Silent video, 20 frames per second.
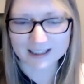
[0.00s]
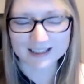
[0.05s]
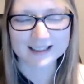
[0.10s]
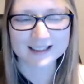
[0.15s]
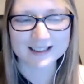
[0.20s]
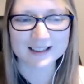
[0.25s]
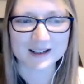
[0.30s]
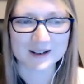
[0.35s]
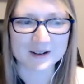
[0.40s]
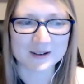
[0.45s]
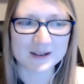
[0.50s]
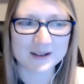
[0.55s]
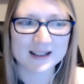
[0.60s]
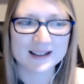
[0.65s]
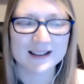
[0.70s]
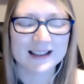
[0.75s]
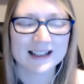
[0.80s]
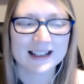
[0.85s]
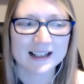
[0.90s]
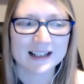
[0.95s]
So
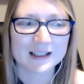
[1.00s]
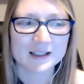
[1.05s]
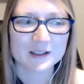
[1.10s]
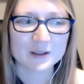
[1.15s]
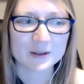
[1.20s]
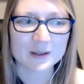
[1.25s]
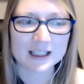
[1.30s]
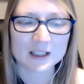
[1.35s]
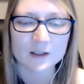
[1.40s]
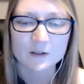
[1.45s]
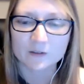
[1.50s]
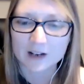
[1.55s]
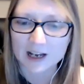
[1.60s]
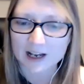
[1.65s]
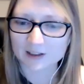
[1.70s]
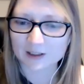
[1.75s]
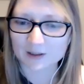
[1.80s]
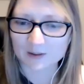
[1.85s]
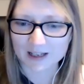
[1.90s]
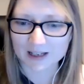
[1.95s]
doing the
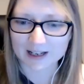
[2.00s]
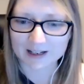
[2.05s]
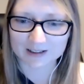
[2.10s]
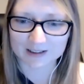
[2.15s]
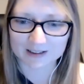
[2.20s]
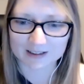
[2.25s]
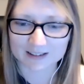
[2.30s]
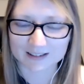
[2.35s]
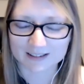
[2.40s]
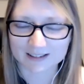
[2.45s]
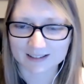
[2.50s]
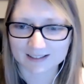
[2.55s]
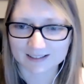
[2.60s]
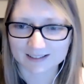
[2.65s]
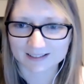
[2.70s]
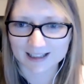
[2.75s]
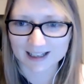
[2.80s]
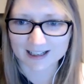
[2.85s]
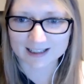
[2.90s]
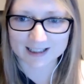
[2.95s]
value ladder
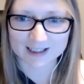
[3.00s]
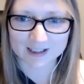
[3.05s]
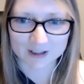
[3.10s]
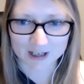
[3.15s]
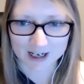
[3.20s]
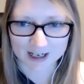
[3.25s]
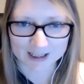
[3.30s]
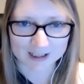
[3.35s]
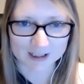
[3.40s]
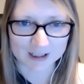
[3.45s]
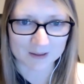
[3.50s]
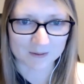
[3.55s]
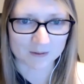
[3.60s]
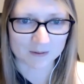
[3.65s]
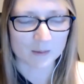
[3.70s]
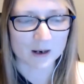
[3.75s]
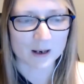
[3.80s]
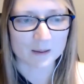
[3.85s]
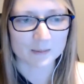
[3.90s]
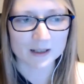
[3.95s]
kind of strategy for
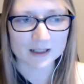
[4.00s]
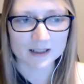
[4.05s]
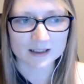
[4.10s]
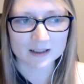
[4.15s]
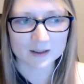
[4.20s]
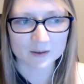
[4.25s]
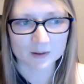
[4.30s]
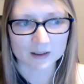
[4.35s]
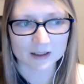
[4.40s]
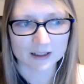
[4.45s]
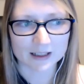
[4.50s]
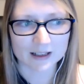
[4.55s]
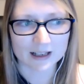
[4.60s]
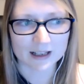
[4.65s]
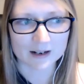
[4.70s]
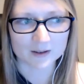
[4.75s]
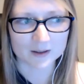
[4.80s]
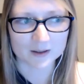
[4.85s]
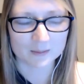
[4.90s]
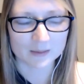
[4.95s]
my business really
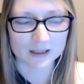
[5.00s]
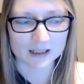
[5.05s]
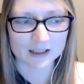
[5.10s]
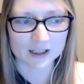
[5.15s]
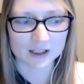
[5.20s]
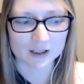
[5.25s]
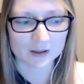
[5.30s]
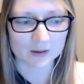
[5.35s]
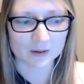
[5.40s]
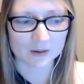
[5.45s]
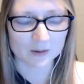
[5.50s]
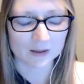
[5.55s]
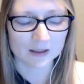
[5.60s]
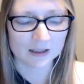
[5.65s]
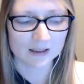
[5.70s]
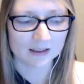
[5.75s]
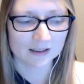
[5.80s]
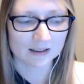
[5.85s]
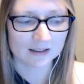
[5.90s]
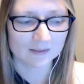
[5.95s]
allows me to,
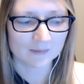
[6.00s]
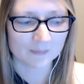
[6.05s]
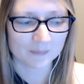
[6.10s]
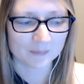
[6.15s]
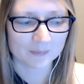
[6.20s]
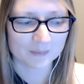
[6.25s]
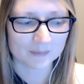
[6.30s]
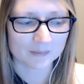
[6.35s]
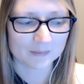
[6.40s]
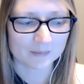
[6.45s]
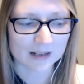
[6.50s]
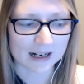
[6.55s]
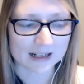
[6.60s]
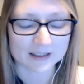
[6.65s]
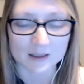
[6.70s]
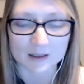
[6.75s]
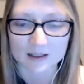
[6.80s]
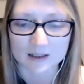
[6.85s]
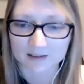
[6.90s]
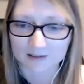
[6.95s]

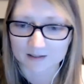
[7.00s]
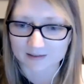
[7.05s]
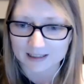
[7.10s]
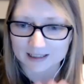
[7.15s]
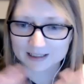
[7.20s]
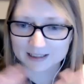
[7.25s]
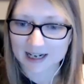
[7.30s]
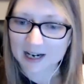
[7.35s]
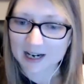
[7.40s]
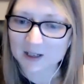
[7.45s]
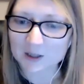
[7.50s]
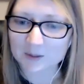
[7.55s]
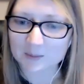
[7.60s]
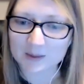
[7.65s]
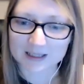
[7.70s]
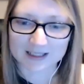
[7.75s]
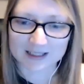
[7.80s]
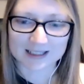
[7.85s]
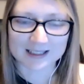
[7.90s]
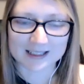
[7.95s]
as an entire
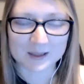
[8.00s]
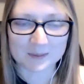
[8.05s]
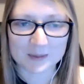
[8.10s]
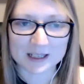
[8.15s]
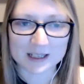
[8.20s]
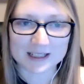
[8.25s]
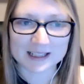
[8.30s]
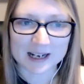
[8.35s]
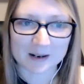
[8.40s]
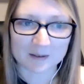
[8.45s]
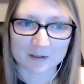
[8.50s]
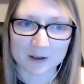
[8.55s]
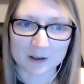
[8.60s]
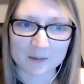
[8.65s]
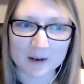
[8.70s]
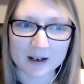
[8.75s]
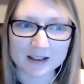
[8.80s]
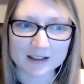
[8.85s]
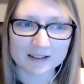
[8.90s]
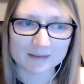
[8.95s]
business, speak to
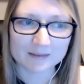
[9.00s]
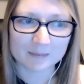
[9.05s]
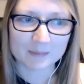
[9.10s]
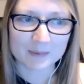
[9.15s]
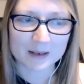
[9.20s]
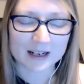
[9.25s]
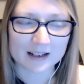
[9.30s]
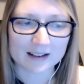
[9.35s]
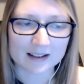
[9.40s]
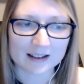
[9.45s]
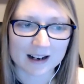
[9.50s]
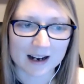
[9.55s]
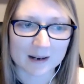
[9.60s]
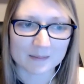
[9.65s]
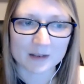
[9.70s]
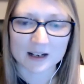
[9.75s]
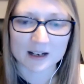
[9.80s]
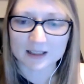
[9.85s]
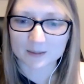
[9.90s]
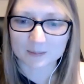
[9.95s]
everyone, but mm. I'm
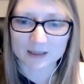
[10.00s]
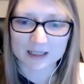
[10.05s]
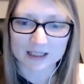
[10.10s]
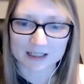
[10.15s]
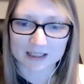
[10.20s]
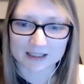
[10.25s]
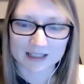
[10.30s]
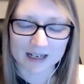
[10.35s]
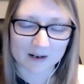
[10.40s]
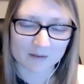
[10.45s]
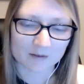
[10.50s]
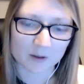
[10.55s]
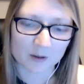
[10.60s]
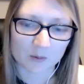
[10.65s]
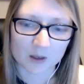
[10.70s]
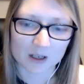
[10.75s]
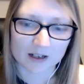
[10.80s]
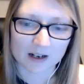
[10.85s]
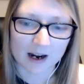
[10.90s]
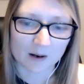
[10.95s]
not speaking to
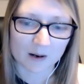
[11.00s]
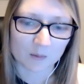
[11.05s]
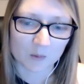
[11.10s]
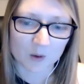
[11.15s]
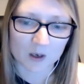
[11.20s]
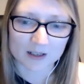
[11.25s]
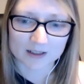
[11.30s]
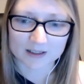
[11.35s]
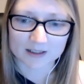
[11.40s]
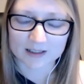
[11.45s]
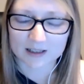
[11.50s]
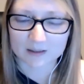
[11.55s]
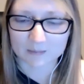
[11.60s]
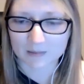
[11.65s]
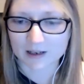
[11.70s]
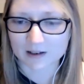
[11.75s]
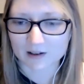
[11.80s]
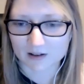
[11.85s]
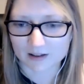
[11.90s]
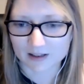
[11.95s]
everyone at once in
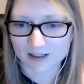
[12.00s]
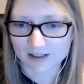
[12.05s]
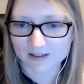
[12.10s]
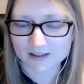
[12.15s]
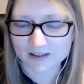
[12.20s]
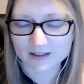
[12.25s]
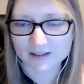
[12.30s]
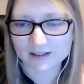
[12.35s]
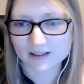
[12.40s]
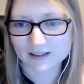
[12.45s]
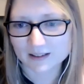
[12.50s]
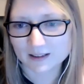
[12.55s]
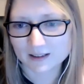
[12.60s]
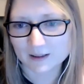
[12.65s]
my audience.